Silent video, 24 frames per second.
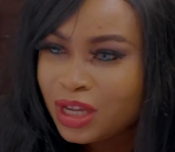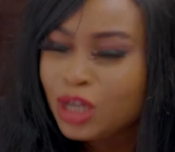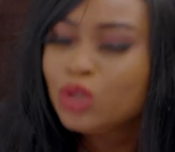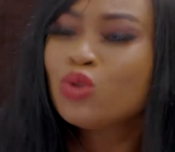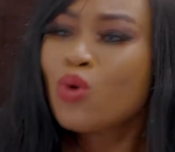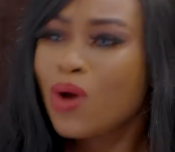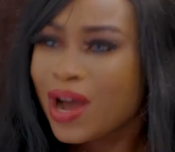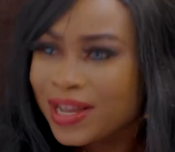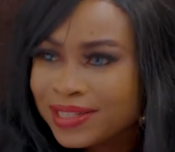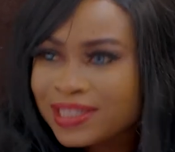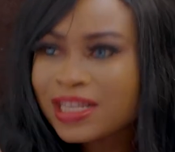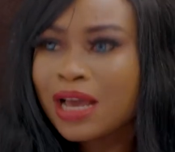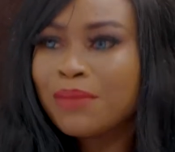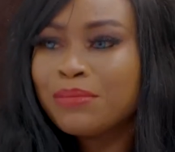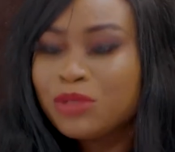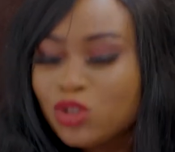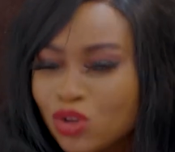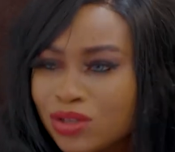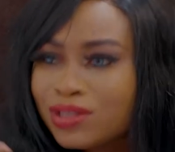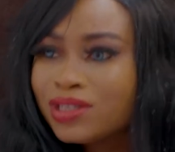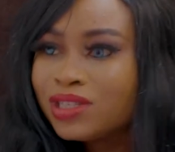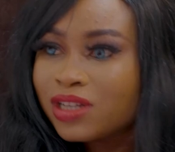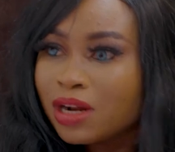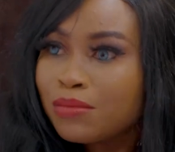No, answer me.
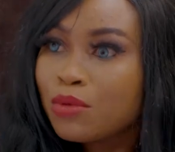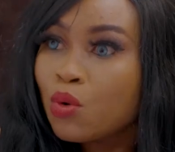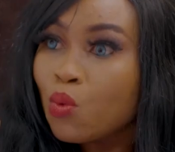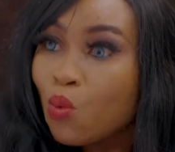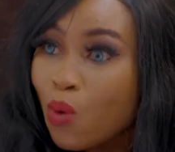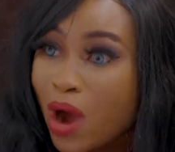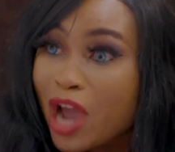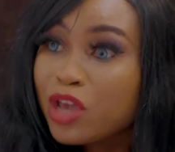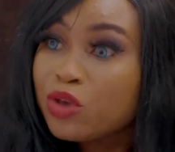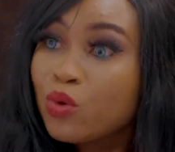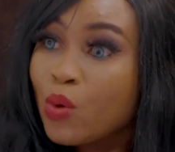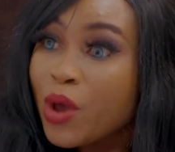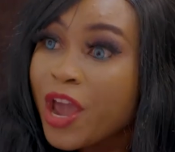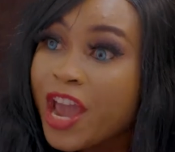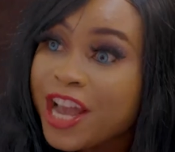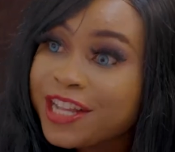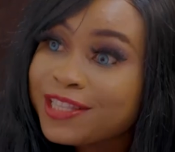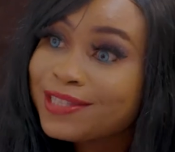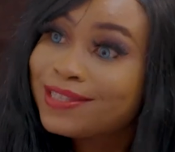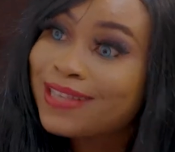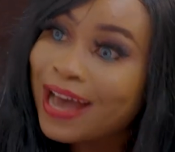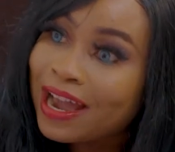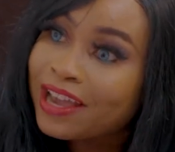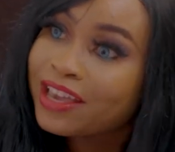Just tell me why you
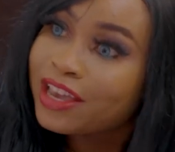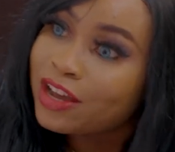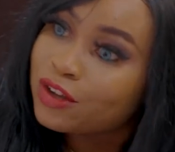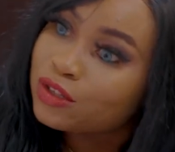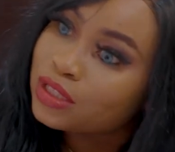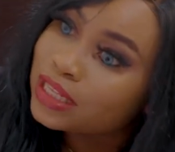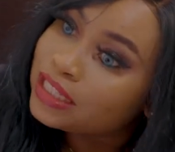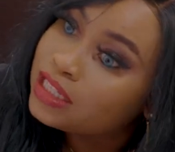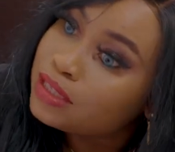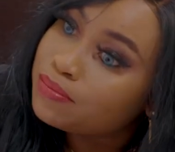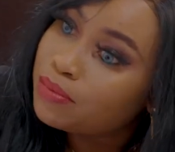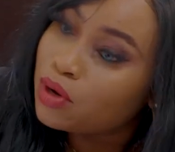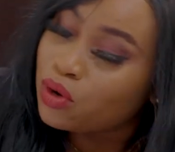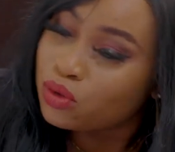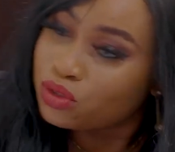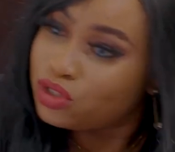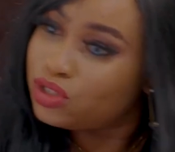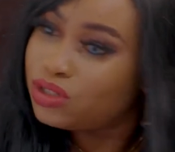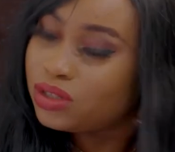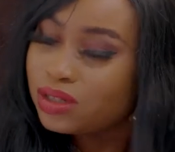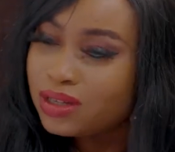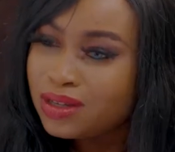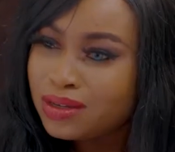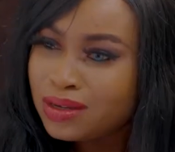hate that girl this
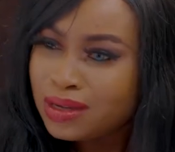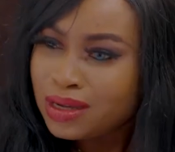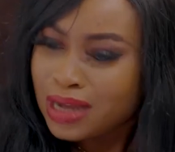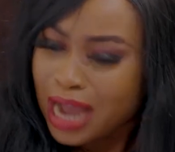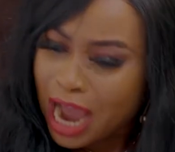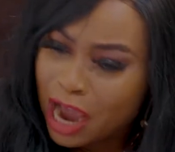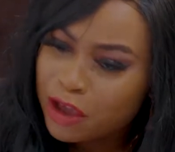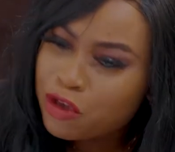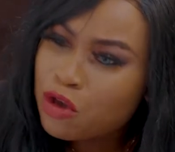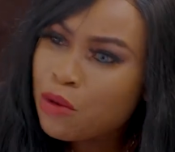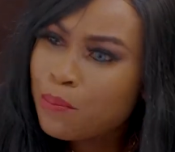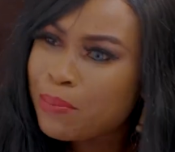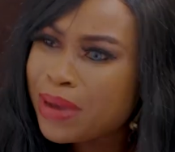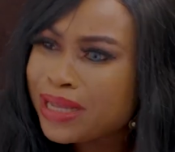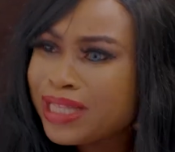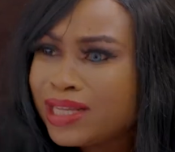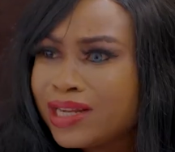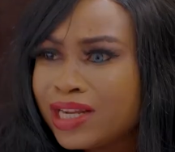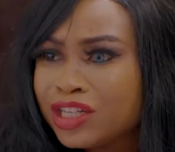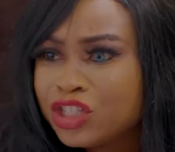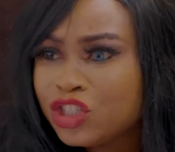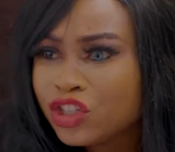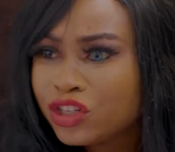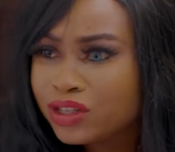much. Are you better
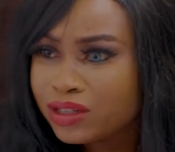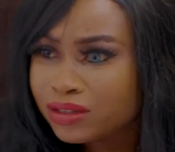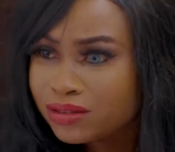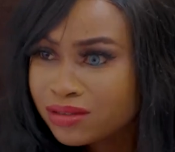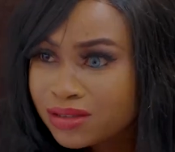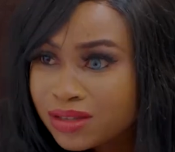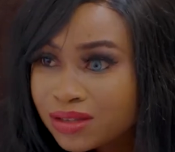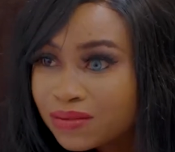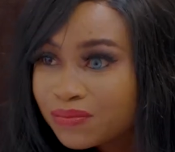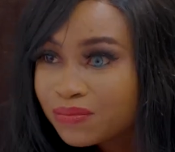than she is?